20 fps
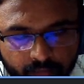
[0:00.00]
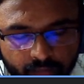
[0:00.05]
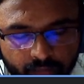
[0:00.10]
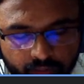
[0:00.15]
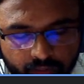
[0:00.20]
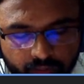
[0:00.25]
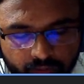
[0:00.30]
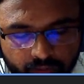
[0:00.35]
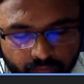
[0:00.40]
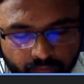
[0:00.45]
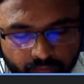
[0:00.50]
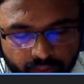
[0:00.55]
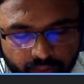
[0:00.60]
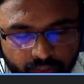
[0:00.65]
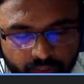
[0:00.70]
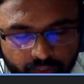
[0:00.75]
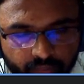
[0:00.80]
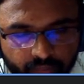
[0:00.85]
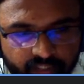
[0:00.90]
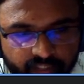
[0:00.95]
So usually
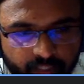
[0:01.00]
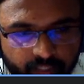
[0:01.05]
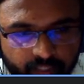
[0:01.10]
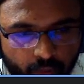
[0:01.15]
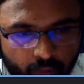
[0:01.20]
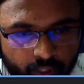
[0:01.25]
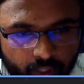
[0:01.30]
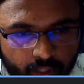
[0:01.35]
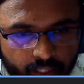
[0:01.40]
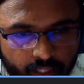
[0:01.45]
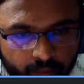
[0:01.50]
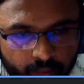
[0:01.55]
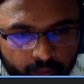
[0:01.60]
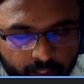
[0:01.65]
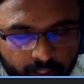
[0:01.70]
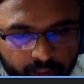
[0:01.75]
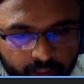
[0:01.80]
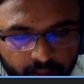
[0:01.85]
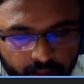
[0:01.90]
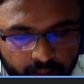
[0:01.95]
we say molecular
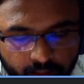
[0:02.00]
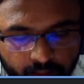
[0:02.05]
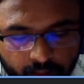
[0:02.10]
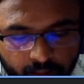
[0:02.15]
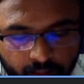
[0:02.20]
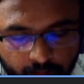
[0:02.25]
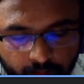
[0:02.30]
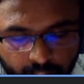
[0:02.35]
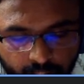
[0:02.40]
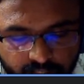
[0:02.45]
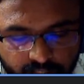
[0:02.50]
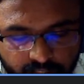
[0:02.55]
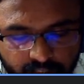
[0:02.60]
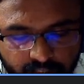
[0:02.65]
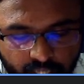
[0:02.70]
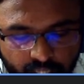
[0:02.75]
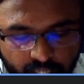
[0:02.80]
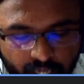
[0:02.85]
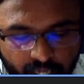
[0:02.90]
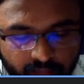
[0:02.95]
mass,
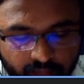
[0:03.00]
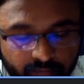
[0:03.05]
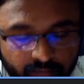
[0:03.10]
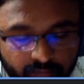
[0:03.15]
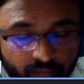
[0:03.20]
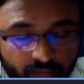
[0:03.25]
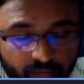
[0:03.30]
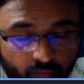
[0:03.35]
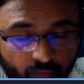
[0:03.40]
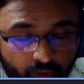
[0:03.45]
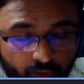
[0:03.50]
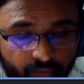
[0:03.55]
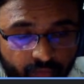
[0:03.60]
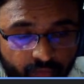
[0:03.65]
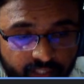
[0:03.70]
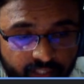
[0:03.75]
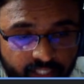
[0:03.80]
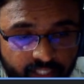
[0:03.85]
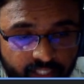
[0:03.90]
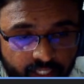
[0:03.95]
and what we are
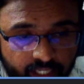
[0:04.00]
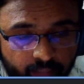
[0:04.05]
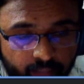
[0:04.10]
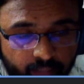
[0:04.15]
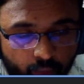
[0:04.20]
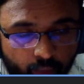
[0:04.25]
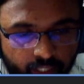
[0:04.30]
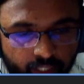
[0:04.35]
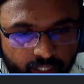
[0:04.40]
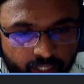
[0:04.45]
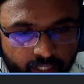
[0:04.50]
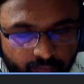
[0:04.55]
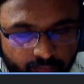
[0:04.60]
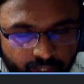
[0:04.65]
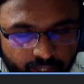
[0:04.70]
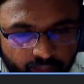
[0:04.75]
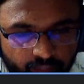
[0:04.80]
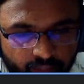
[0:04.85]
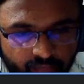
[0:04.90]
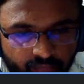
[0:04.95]
saying in molecular weight
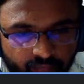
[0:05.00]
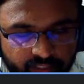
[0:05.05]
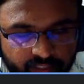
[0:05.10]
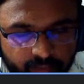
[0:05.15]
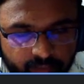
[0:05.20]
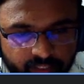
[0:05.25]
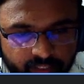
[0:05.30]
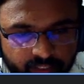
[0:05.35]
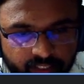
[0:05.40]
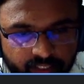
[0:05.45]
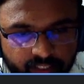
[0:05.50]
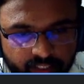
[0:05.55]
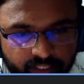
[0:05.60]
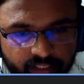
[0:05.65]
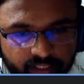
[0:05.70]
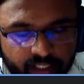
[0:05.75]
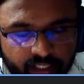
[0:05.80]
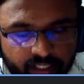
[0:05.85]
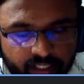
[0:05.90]
of a substance is the